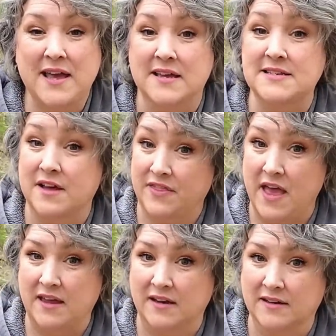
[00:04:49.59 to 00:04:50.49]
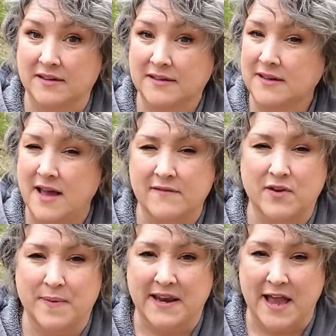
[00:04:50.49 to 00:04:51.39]
Until then,
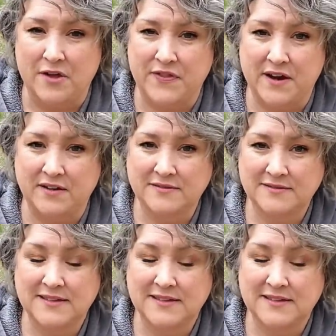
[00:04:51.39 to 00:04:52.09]
everybody out there,